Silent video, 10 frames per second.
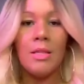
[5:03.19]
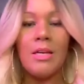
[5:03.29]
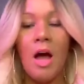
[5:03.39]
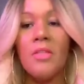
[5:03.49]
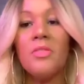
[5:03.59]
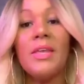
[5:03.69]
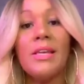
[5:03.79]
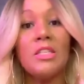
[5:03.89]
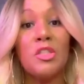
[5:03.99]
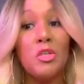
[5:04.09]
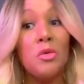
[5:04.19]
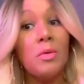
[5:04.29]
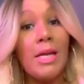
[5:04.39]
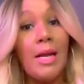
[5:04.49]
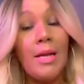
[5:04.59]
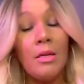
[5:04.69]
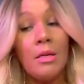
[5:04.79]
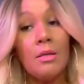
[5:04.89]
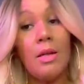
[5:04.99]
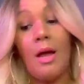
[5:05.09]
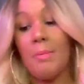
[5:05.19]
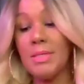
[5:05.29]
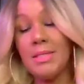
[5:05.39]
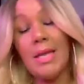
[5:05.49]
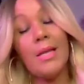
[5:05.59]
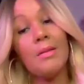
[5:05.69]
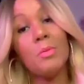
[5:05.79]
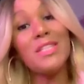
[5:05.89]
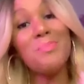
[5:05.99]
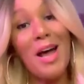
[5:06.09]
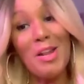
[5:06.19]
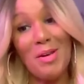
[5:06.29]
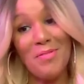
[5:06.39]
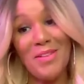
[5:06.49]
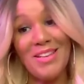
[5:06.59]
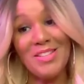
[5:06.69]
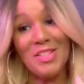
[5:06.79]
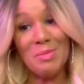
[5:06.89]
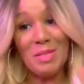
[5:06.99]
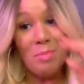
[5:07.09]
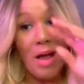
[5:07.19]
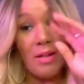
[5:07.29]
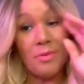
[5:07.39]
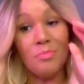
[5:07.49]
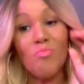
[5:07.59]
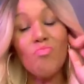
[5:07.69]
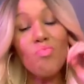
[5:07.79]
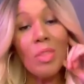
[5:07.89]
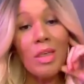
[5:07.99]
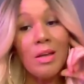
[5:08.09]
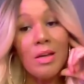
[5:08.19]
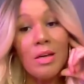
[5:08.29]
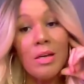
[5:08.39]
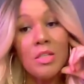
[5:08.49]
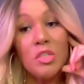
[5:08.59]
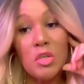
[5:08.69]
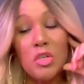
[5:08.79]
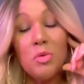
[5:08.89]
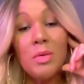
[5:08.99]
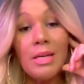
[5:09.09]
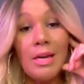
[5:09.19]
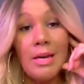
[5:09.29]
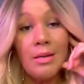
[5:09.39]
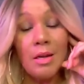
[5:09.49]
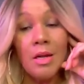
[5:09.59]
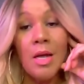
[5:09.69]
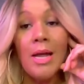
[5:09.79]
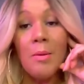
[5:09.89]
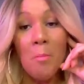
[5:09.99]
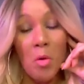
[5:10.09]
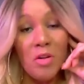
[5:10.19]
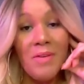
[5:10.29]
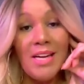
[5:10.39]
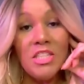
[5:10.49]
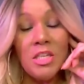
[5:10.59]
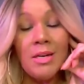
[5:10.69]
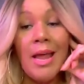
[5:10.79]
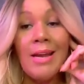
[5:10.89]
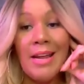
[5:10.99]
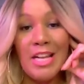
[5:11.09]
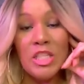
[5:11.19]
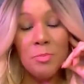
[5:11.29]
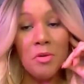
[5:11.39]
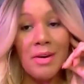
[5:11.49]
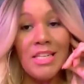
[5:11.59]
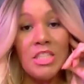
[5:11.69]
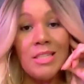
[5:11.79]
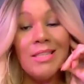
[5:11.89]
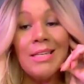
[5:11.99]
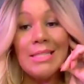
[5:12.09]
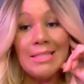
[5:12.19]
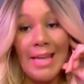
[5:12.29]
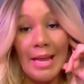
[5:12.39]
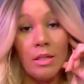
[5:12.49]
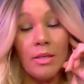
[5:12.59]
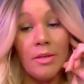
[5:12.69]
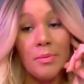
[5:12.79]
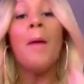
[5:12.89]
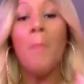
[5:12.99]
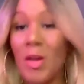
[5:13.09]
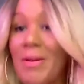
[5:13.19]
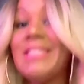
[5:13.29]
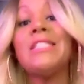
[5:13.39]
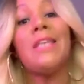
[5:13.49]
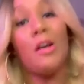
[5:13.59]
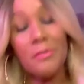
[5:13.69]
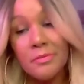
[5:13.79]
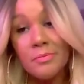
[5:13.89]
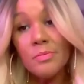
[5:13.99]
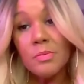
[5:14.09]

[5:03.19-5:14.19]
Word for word: The other thing is, do you need, now I'm going to say it with a smile on my face. Y'all see me smiling? Do you need motivation and inspiration daily? Motivate yourself.